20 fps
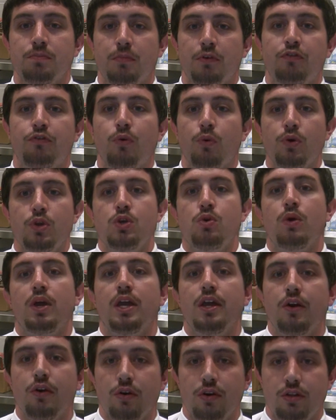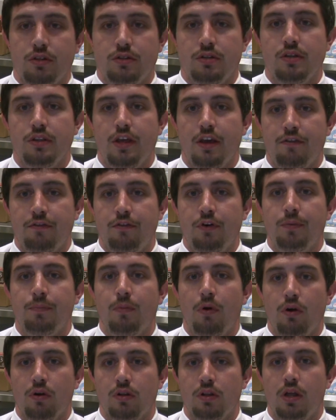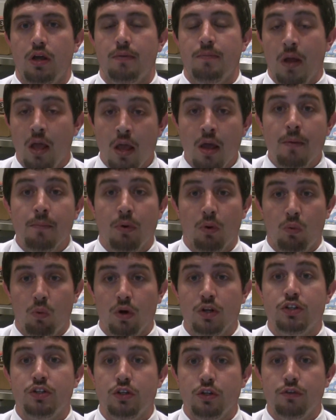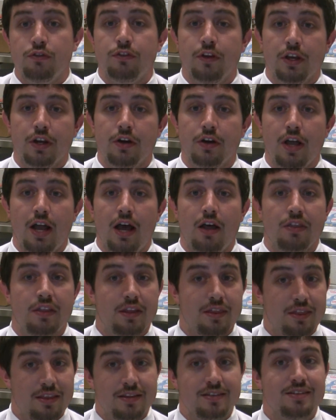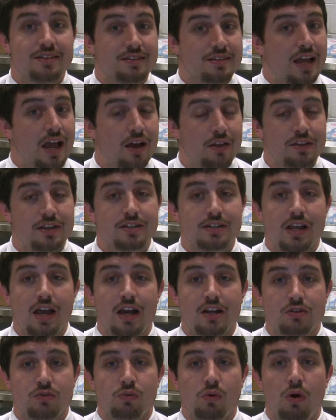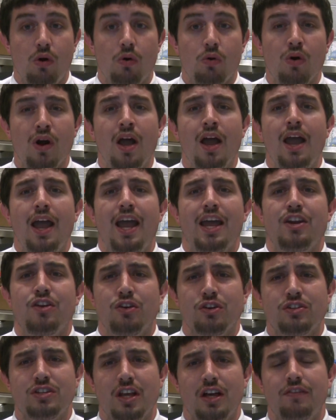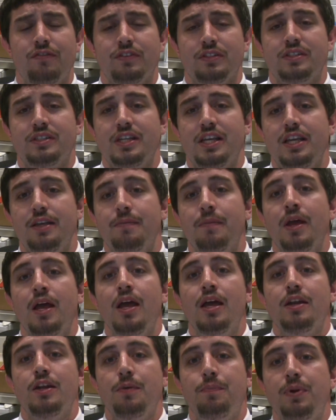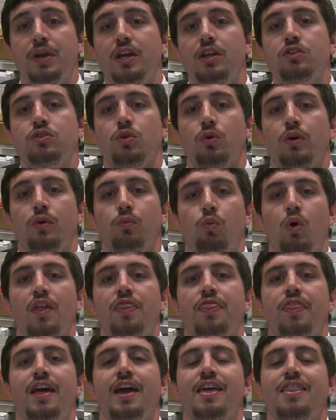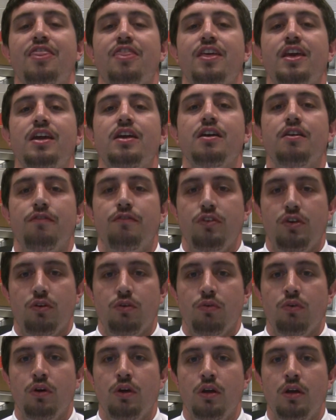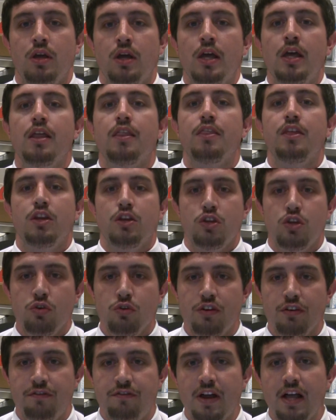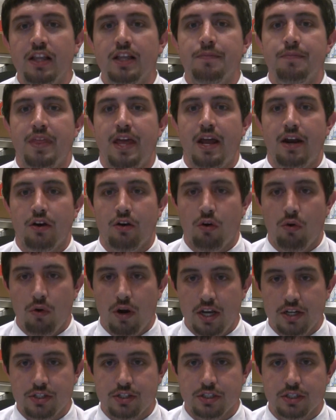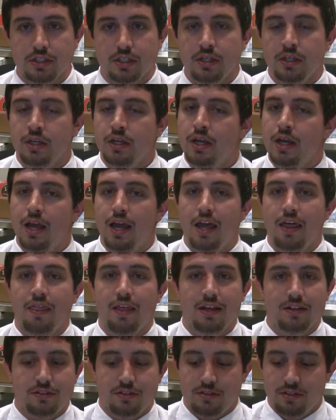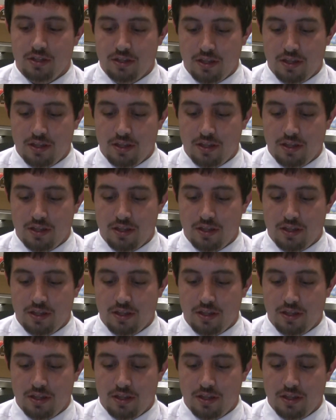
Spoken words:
before you entered into that football club. But once you figured out that this is how these guys roll and your self-esteem depends on what they think of you, then you develop that aggression. And that's